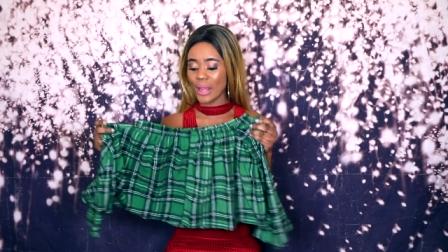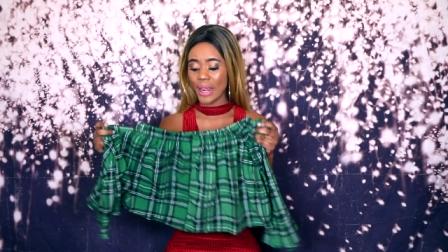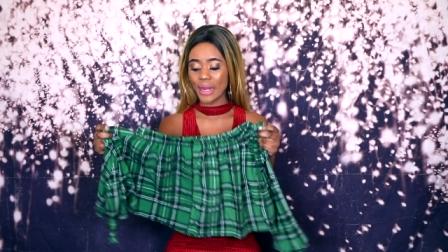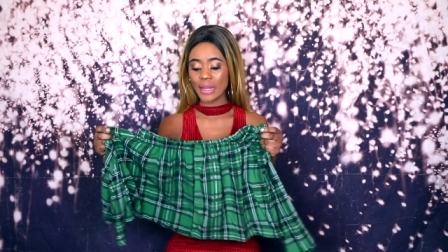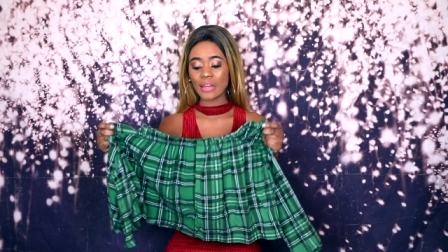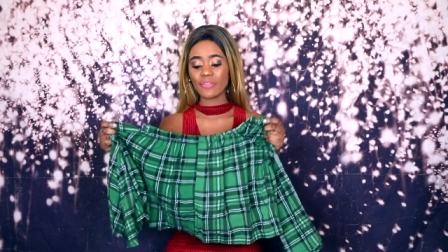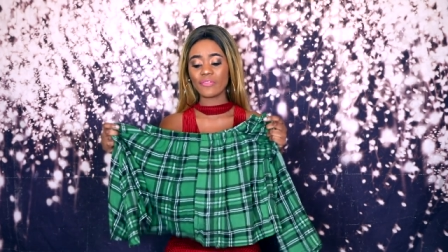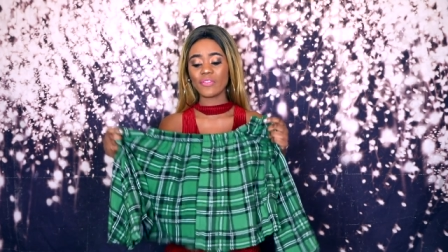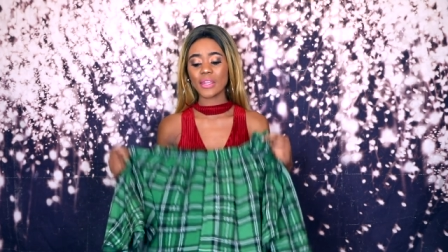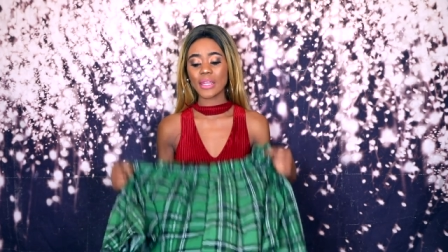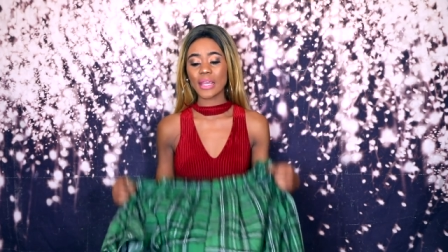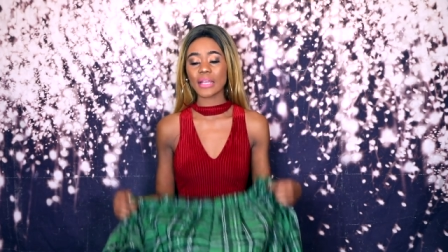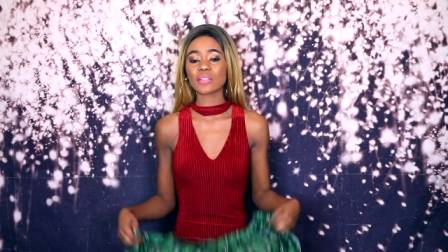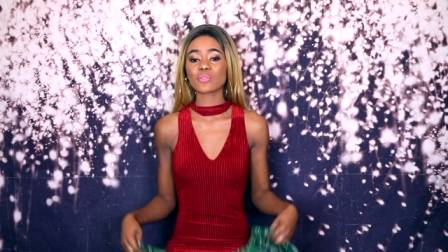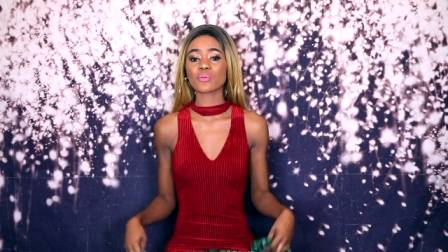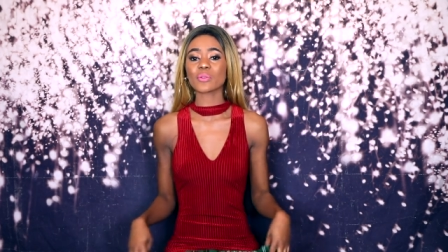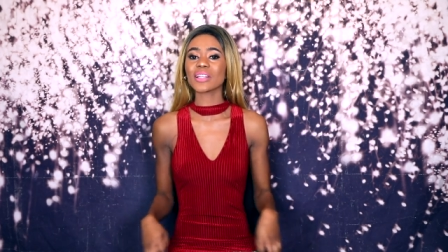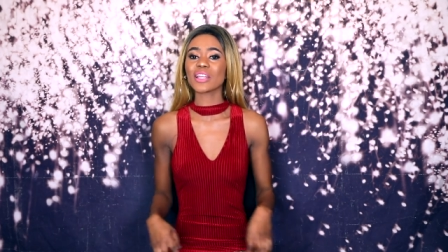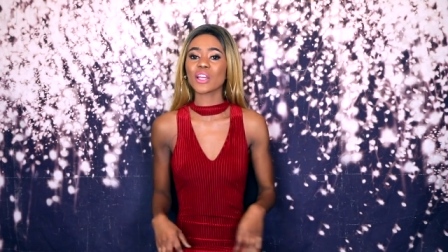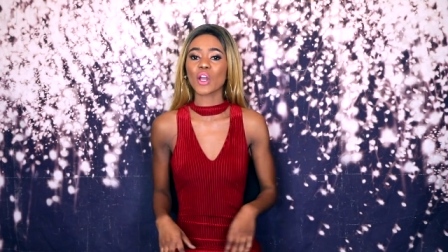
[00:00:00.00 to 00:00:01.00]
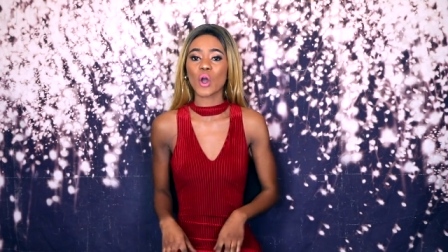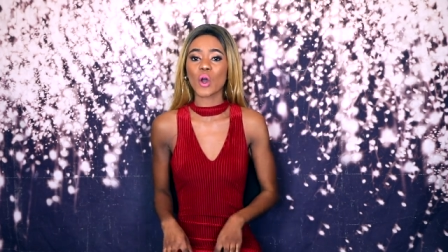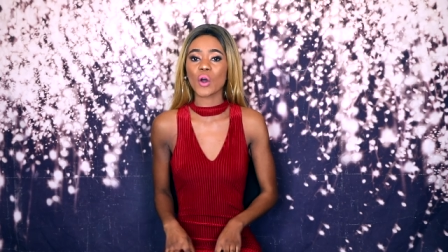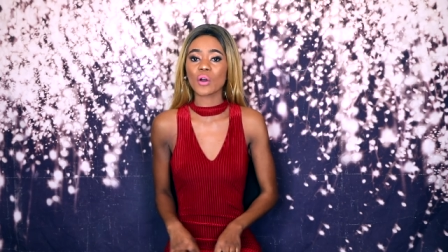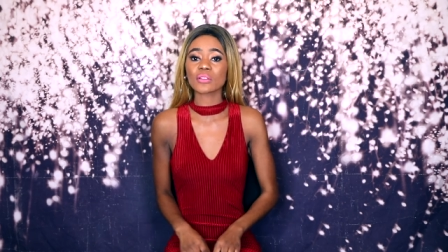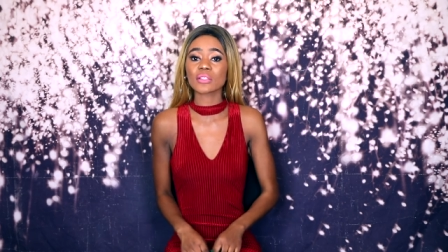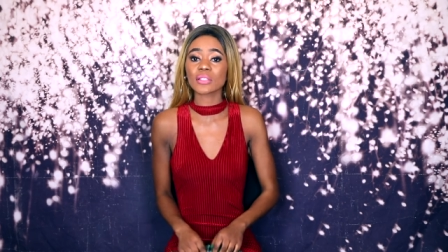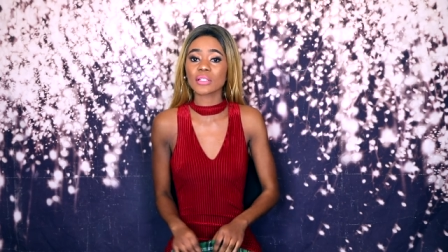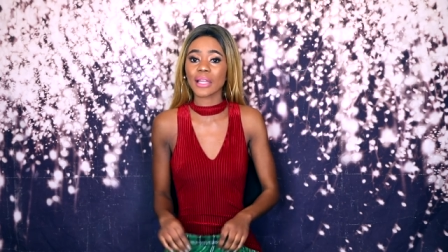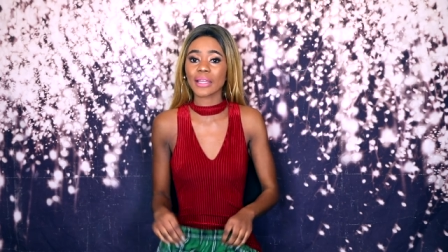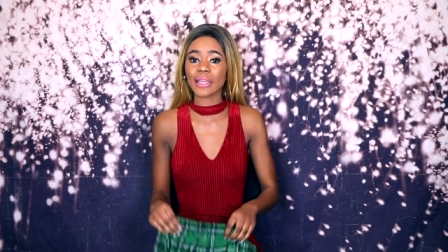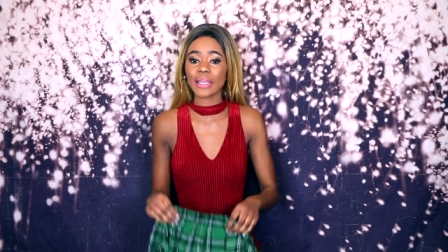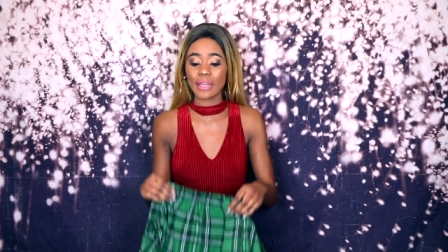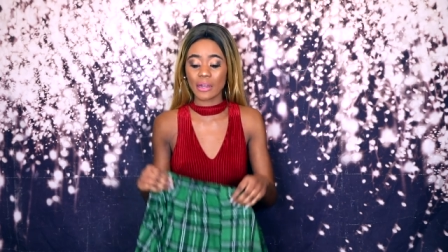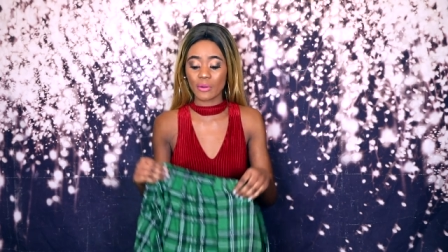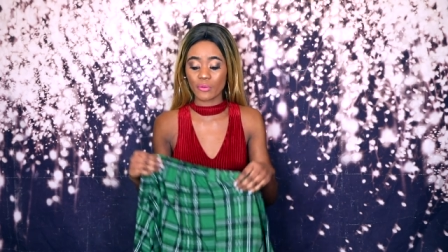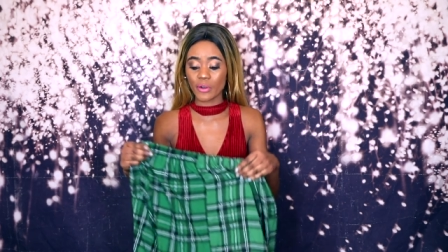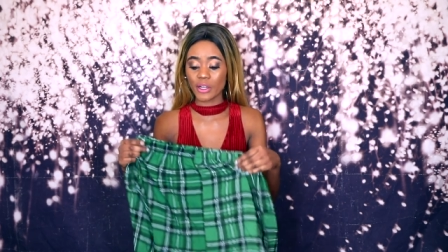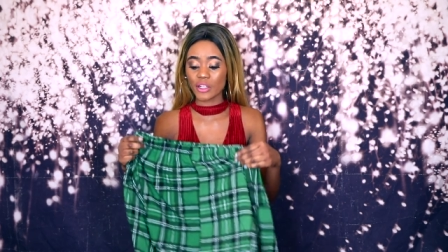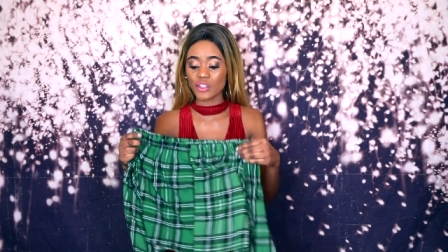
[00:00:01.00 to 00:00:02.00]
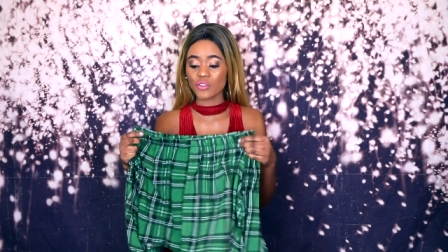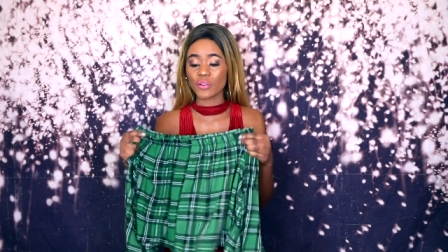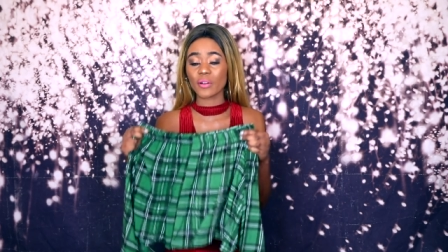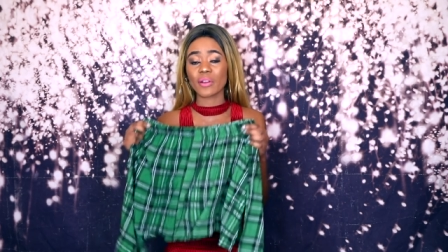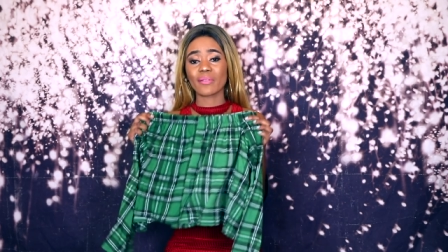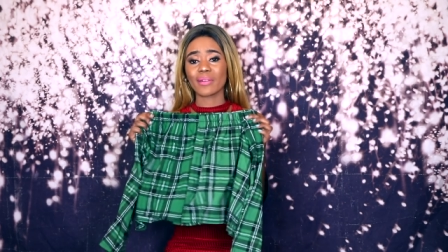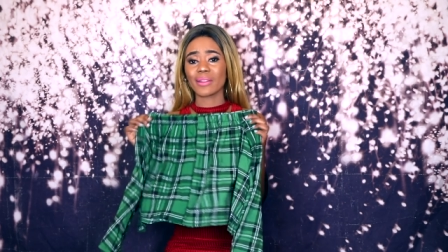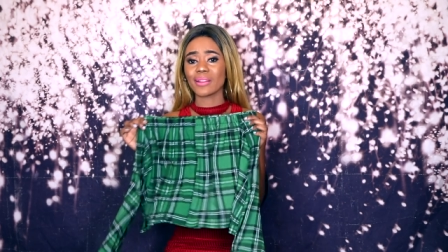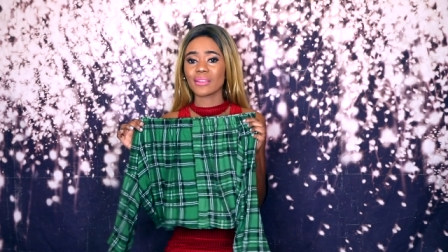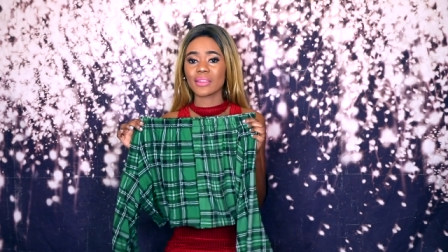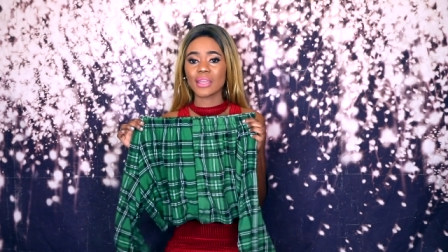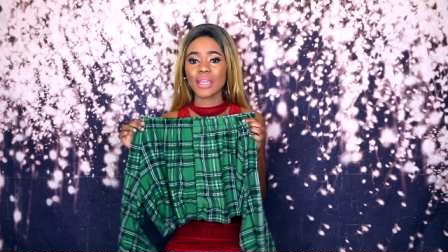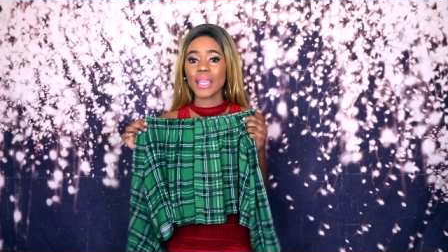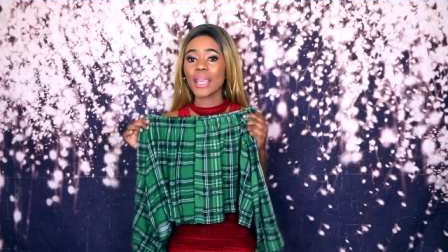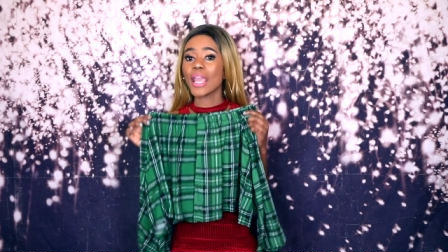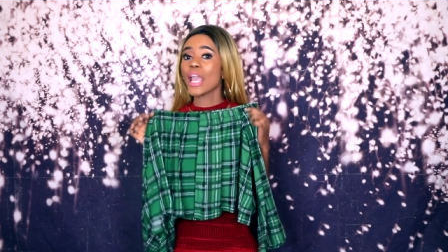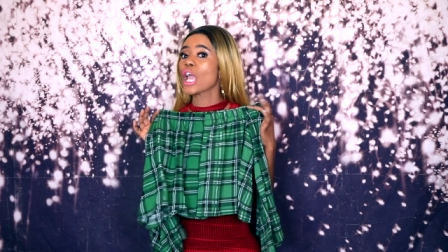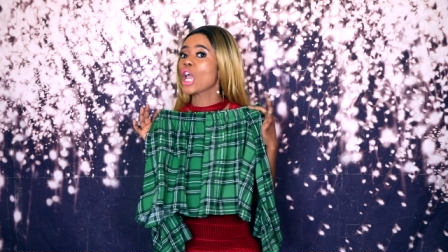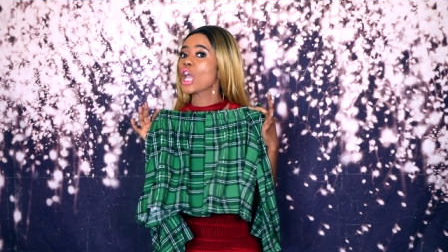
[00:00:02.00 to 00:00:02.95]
And if it gets really hot, like at a restaurant or anything,